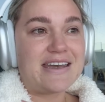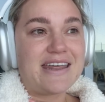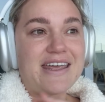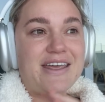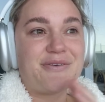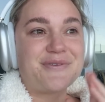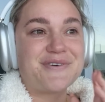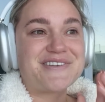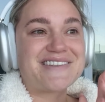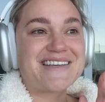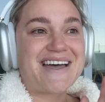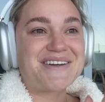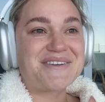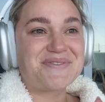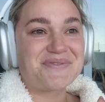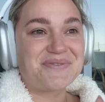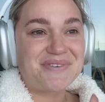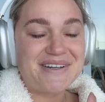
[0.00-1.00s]
It was
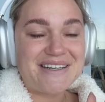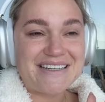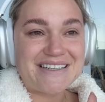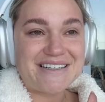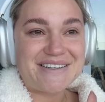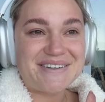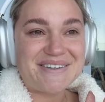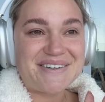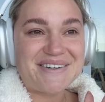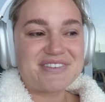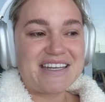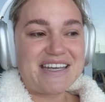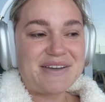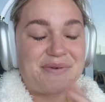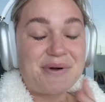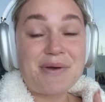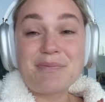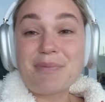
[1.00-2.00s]
unreal. It
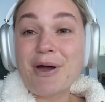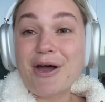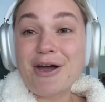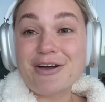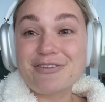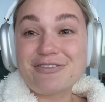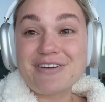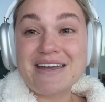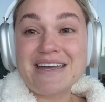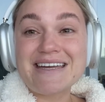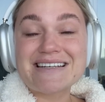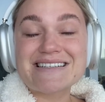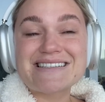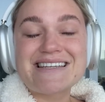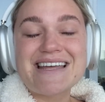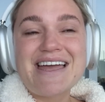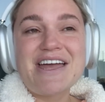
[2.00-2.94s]
went perfect.